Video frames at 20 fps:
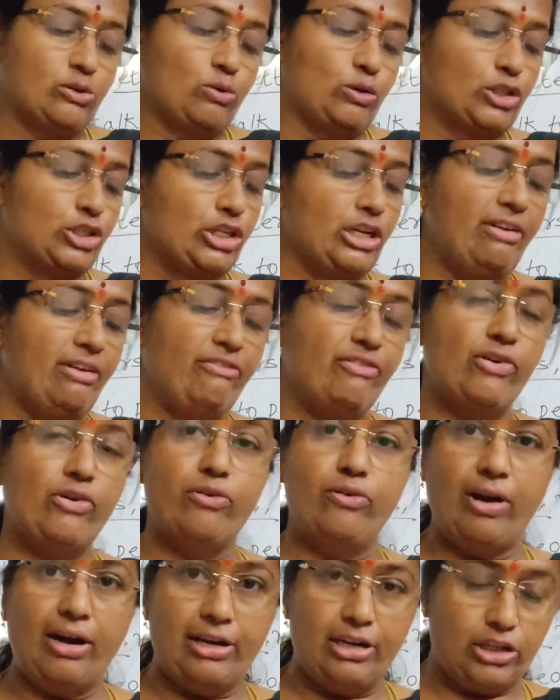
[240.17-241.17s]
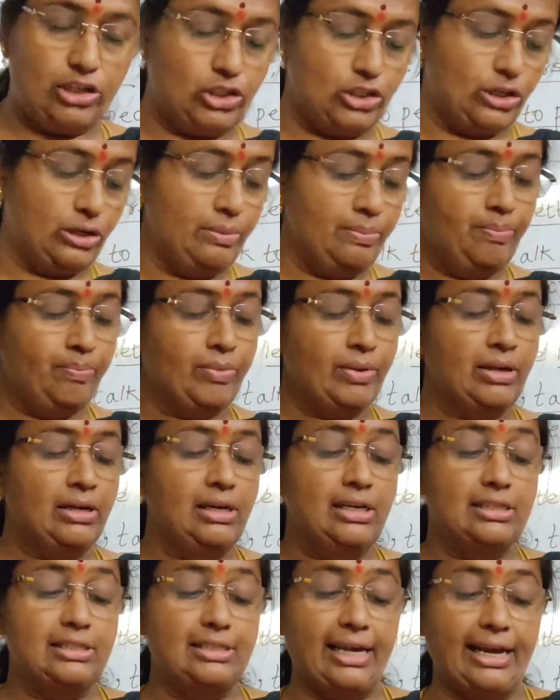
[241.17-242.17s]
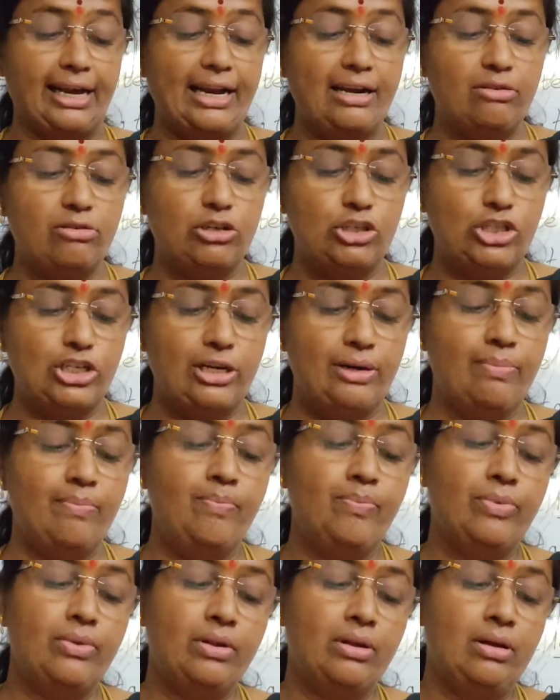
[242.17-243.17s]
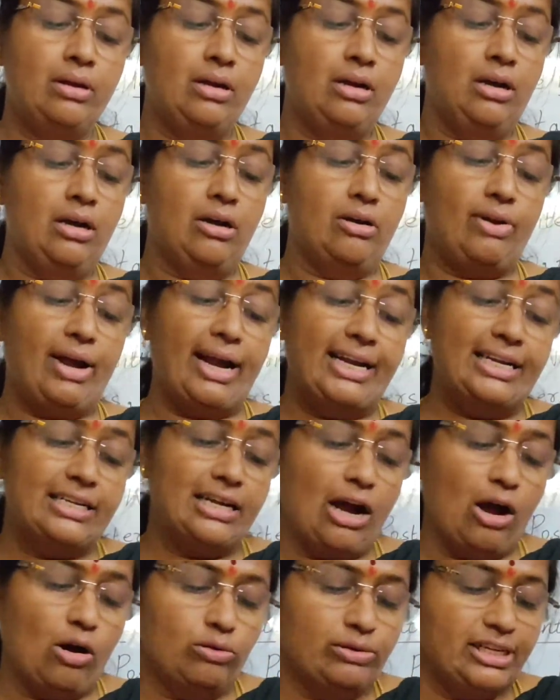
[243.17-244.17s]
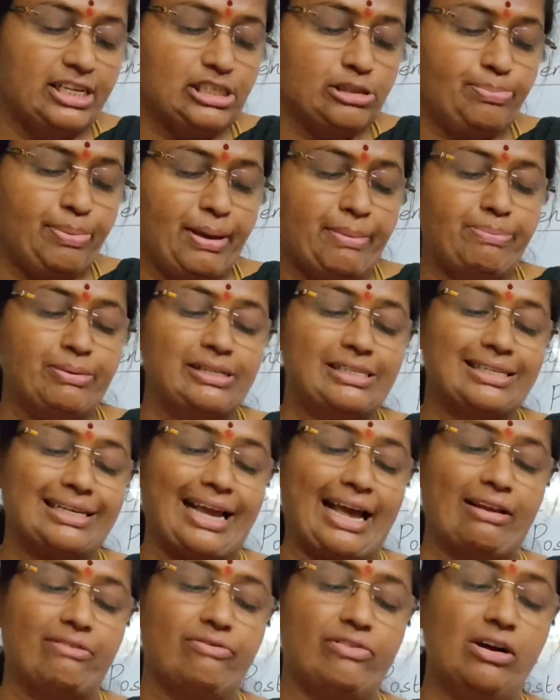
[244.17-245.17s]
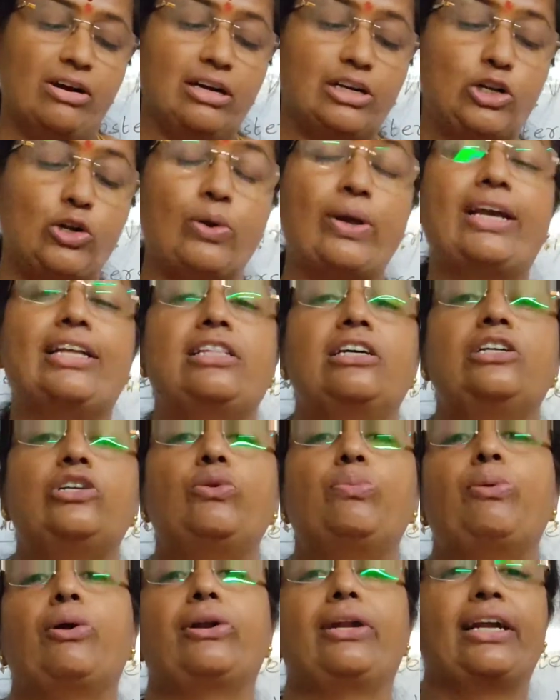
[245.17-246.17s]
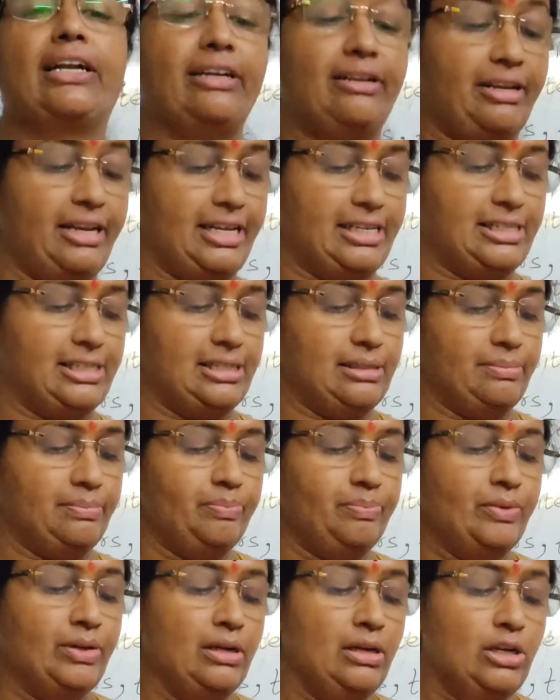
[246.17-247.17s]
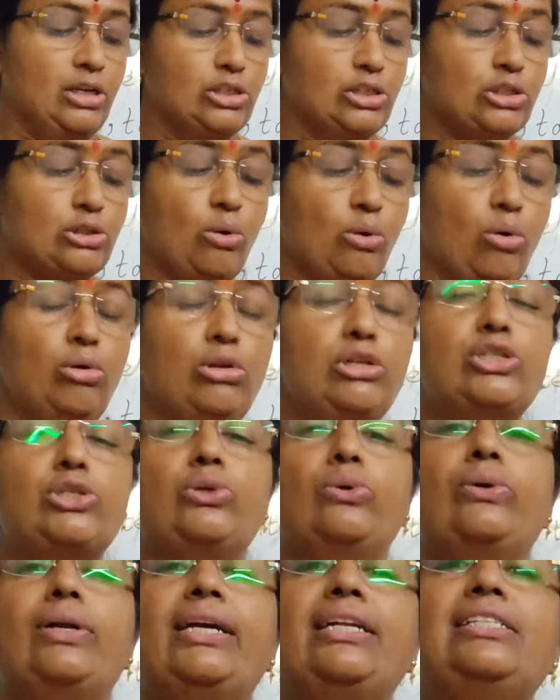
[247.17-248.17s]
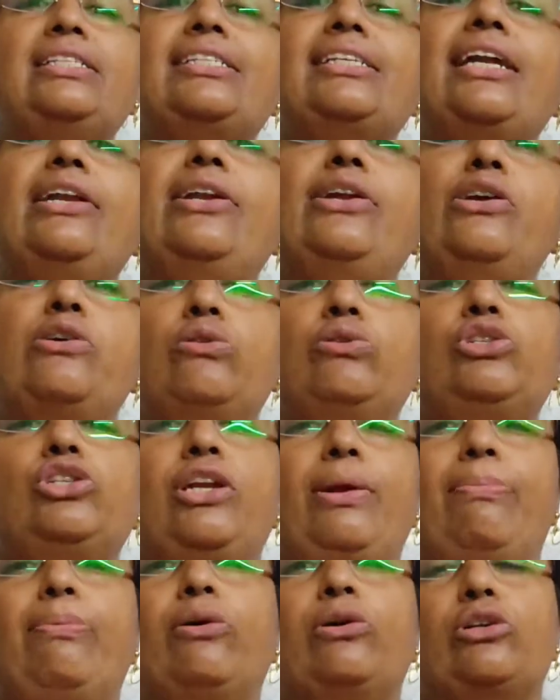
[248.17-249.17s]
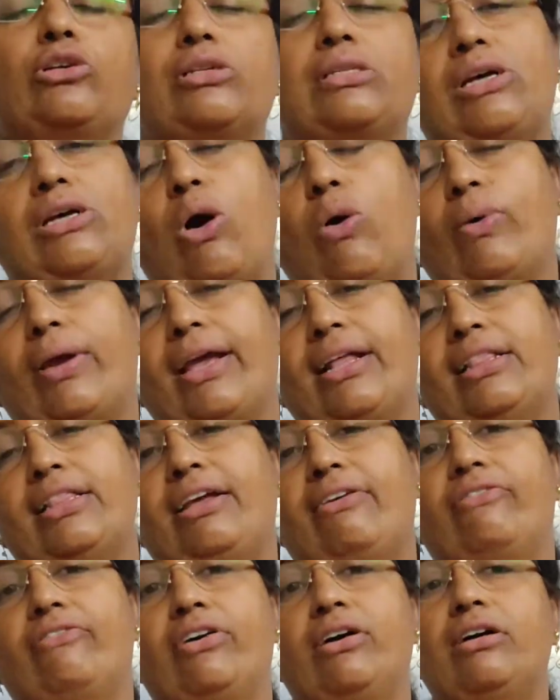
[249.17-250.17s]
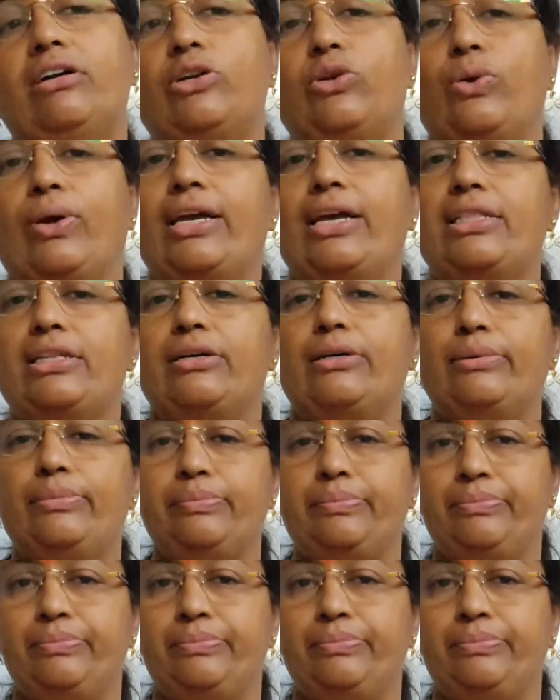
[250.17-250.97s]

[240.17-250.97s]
question if you understood. Second question, write how these people can work together to protect trees. School students and news reporters, how can they work together?